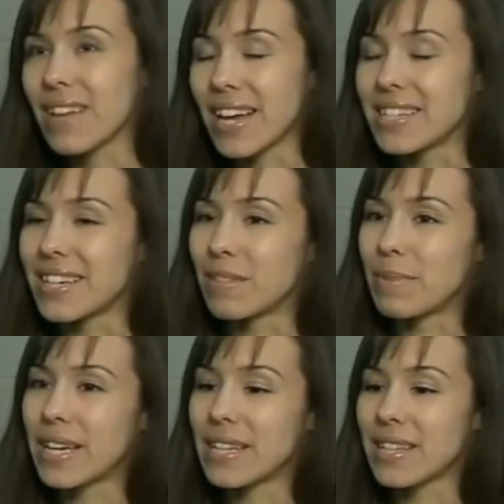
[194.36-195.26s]
I
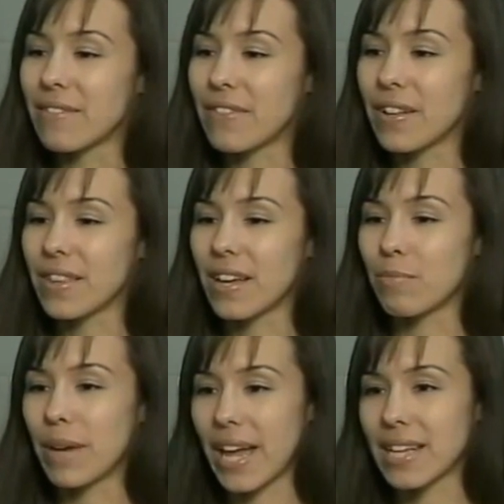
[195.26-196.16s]
did, because I felt
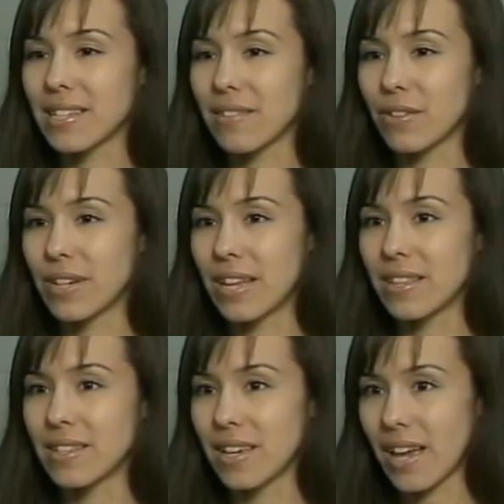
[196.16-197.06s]
that by asking for
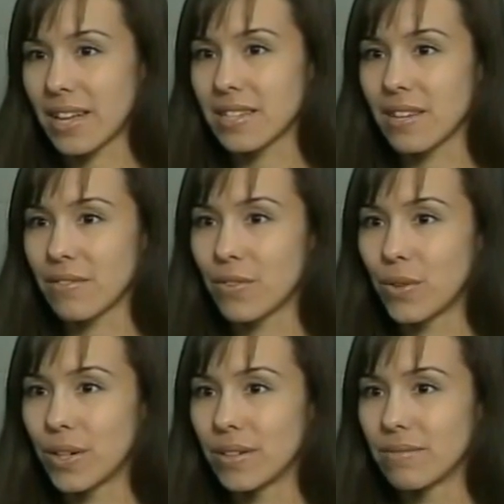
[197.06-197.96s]
death, it's like asking
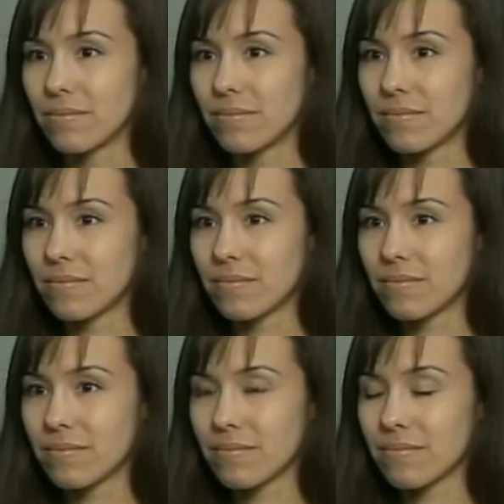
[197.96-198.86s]
for
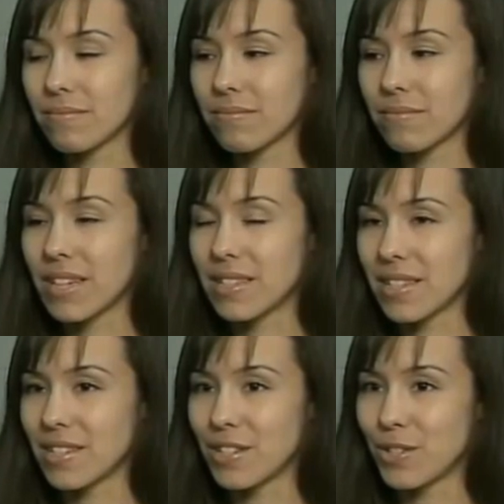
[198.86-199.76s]

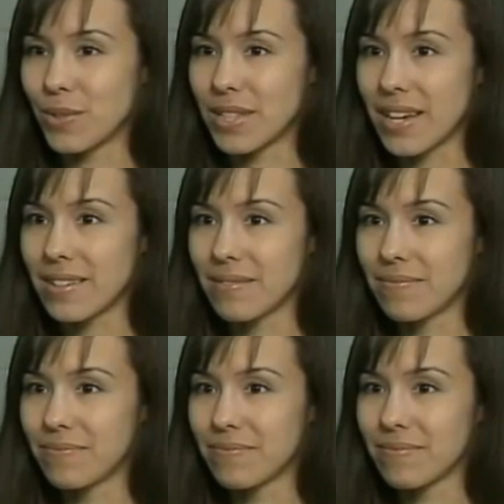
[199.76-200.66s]
assisted suicide.
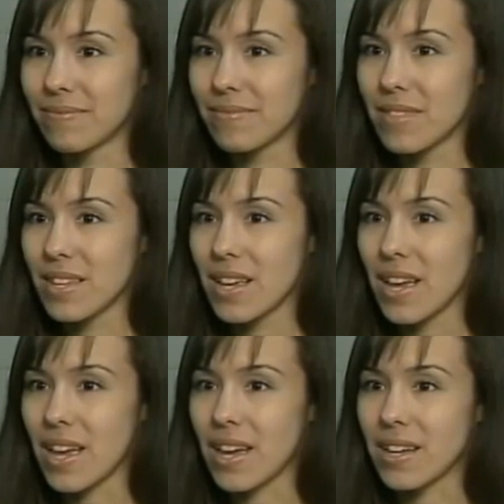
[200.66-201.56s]

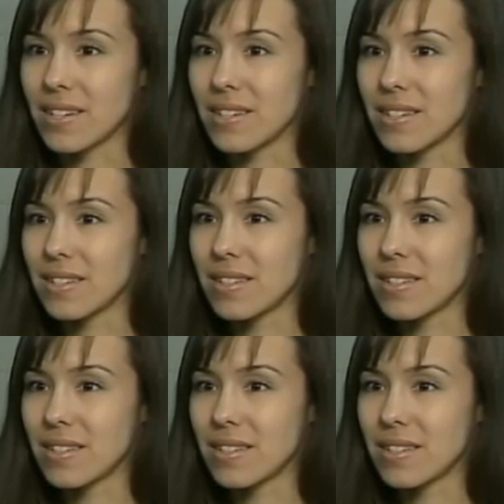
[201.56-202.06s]
And